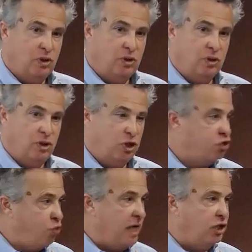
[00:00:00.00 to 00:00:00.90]

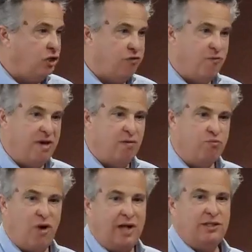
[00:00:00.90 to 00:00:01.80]
Dissuades you from even
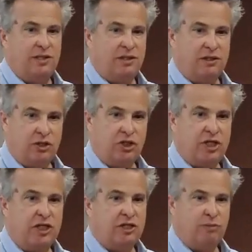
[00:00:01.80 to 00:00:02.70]
processing the
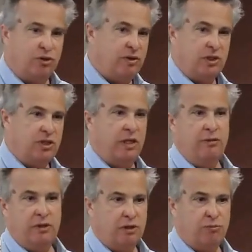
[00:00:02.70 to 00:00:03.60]
distinction between the
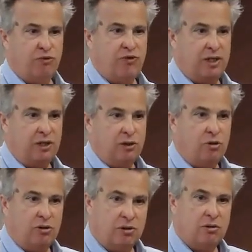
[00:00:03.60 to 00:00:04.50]
sacred and the profane any
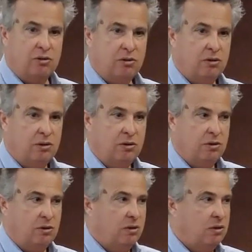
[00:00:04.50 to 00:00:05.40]
longer.
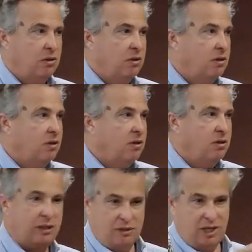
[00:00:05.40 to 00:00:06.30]

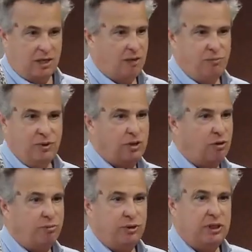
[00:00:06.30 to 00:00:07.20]
That's that. I so
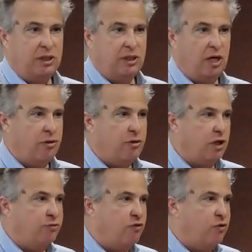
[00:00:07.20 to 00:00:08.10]
appreciate that. Other
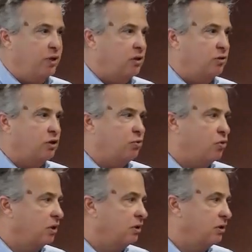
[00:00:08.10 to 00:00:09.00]
thoughts before we close this morning?